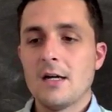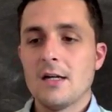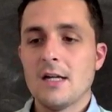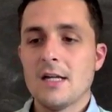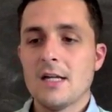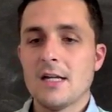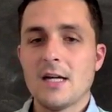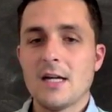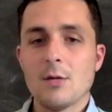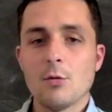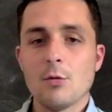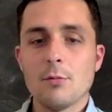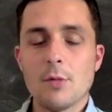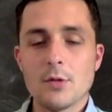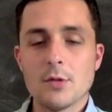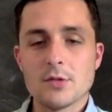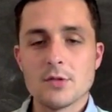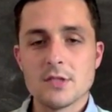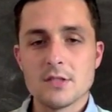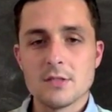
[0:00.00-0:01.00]
And I will
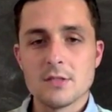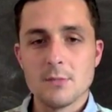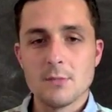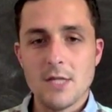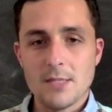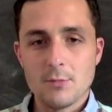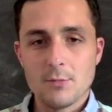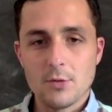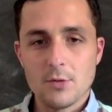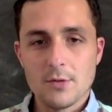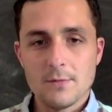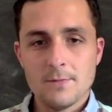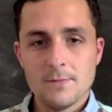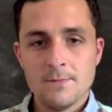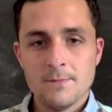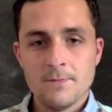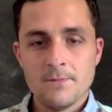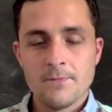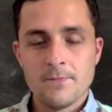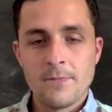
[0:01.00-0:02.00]
post it to Blackboard.
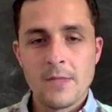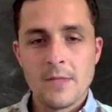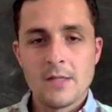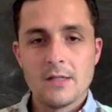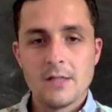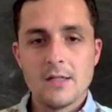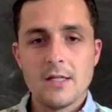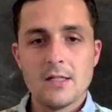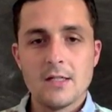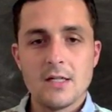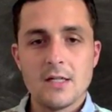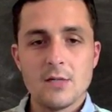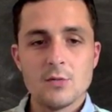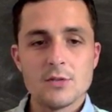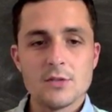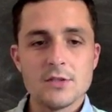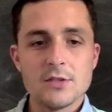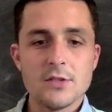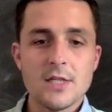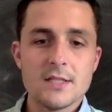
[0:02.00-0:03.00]
And I
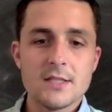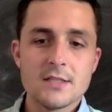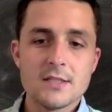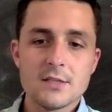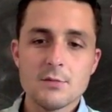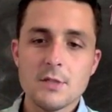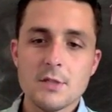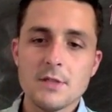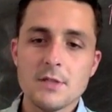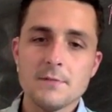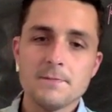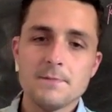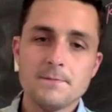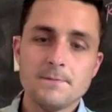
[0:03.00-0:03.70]
will see you guys next week.